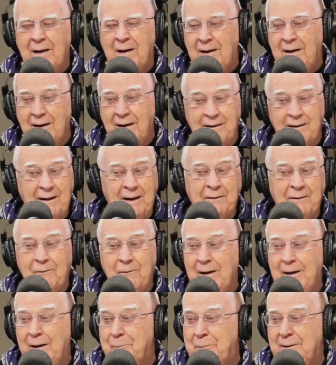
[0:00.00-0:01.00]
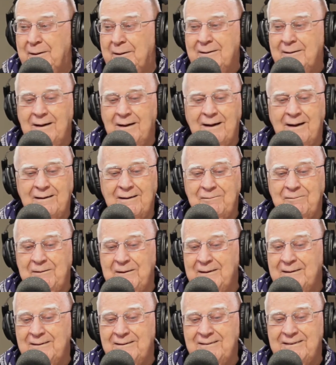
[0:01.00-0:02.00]
Another epic I
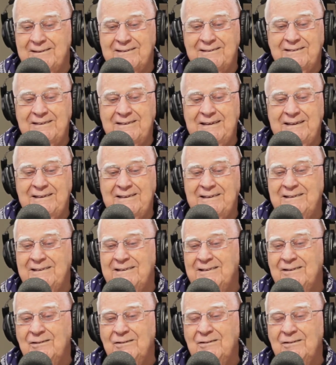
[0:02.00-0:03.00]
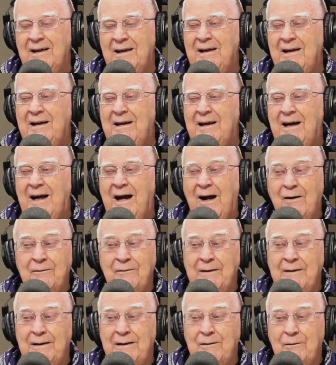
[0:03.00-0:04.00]
feel is needed is
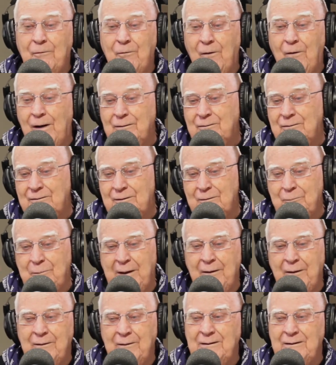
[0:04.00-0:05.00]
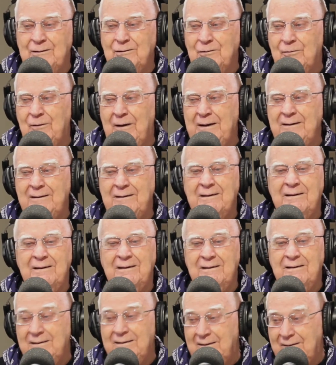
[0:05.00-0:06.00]
how they crossed the Bering Strait,
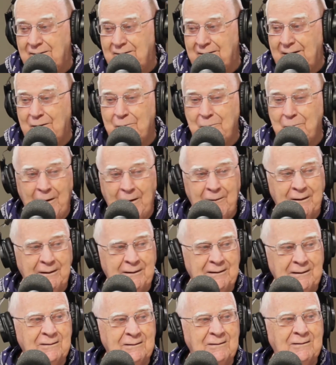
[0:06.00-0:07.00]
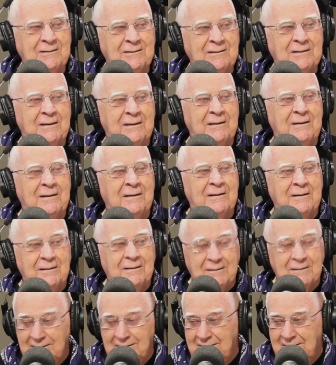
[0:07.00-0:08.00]
the Americas,
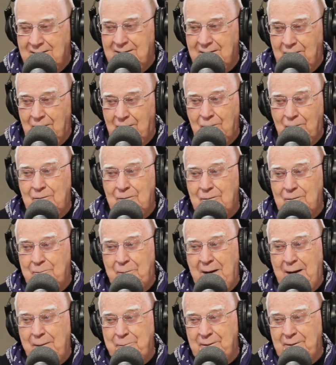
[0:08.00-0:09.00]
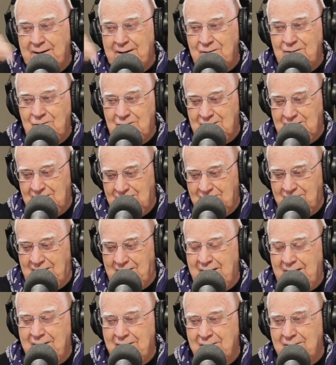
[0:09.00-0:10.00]
the whole population of
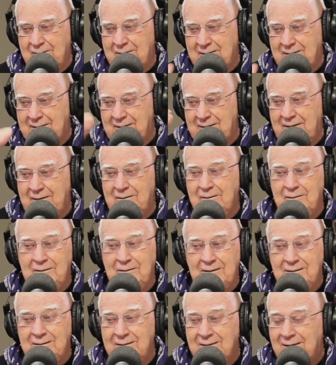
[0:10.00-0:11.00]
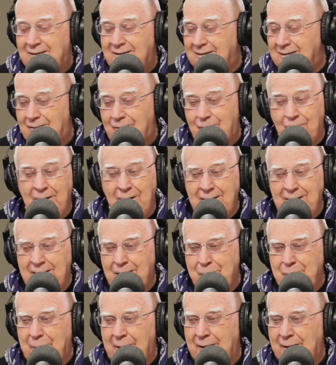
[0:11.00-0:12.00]
there, and great
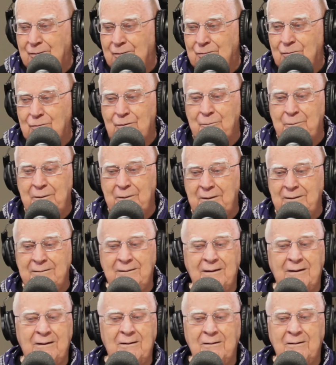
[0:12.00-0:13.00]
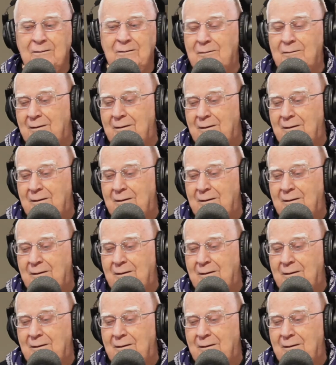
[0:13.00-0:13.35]
empires were built there.